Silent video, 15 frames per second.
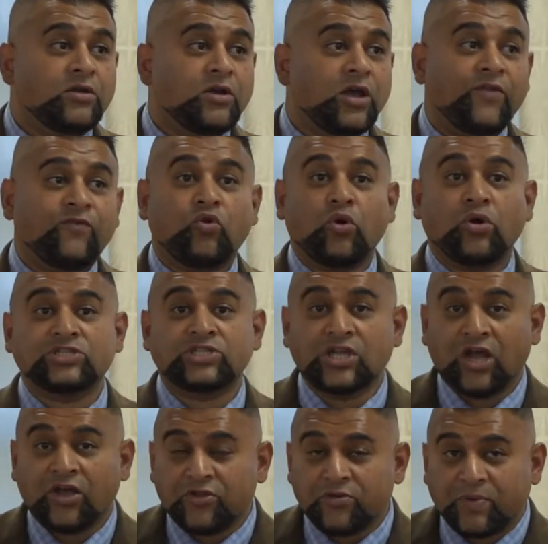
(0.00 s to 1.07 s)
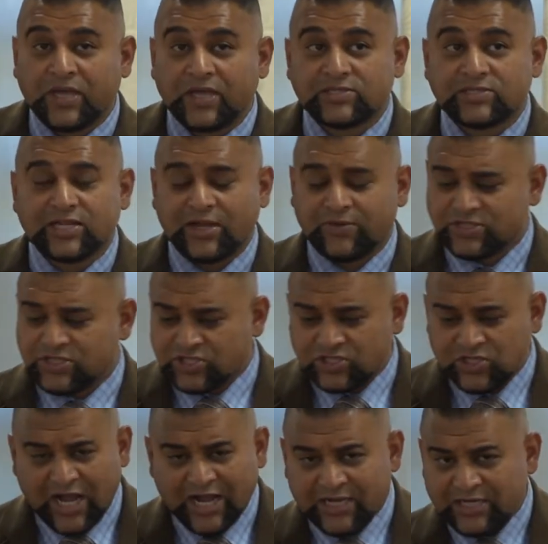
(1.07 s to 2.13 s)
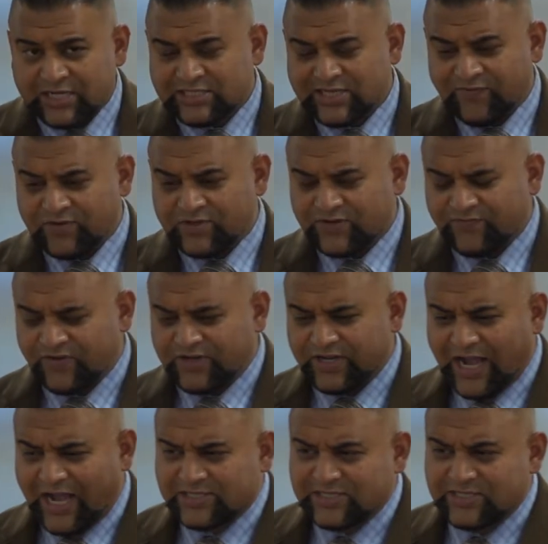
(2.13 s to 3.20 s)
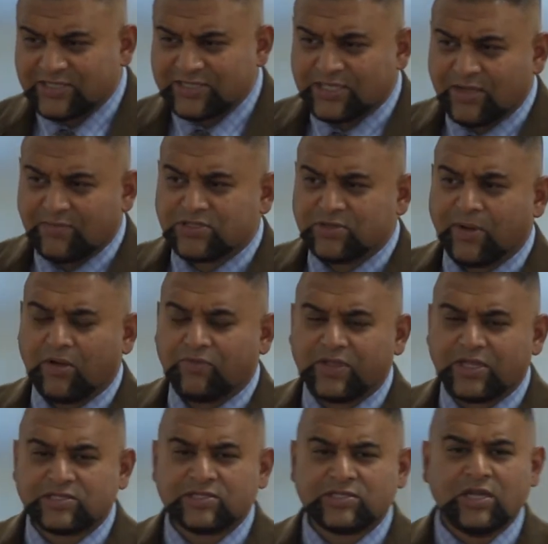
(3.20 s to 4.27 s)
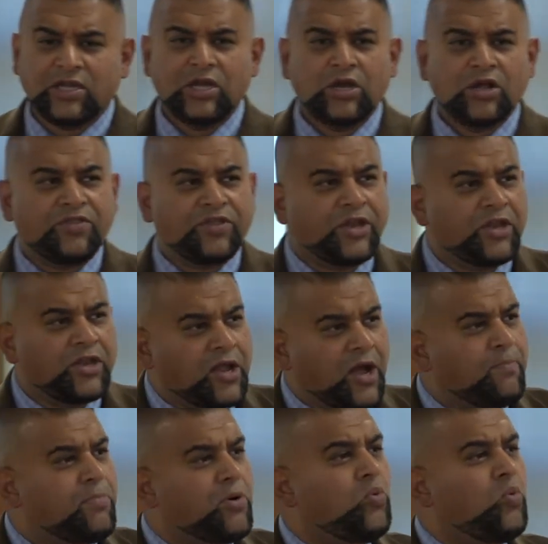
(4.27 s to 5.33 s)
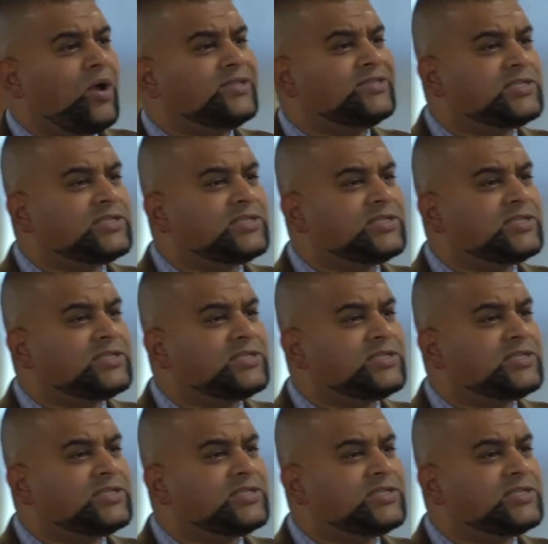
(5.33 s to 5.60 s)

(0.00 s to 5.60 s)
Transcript: And of course, the other piece, and I was just talking to several different diocesan teams about this, the number one